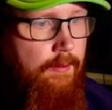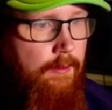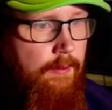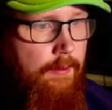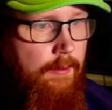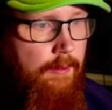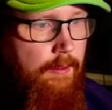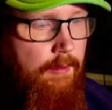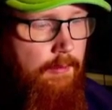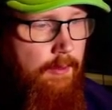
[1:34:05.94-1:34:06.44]

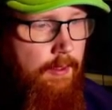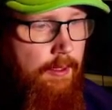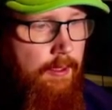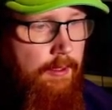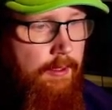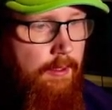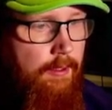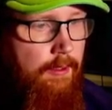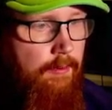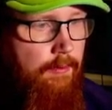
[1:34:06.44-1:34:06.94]
They really
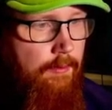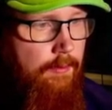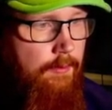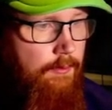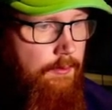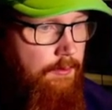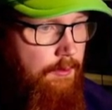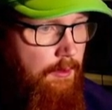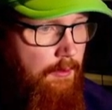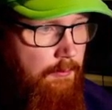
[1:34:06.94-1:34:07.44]
did a good
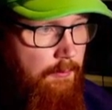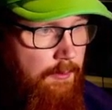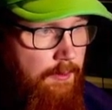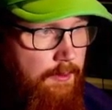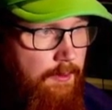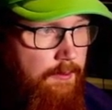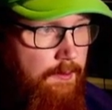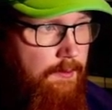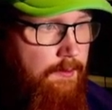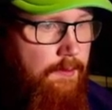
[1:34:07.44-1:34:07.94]
job with
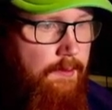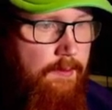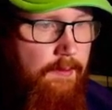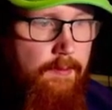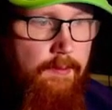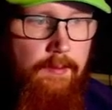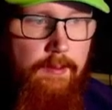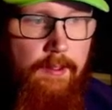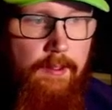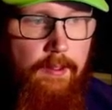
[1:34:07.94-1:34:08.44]
this.
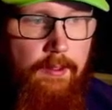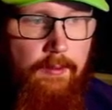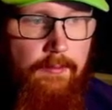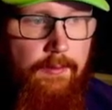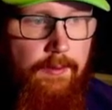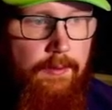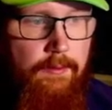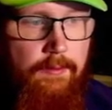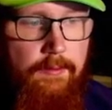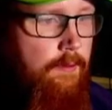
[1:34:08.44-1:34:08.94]
I love it.
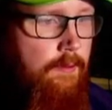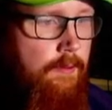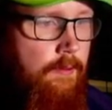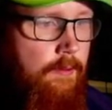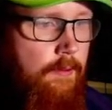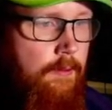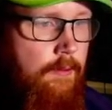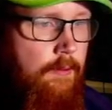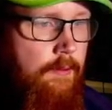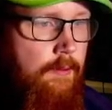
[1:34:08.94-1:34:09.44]

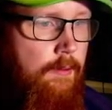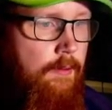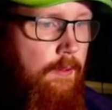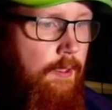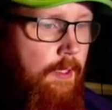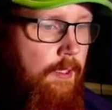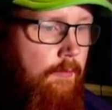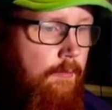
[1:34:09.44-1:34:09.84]
Oh, yeah, we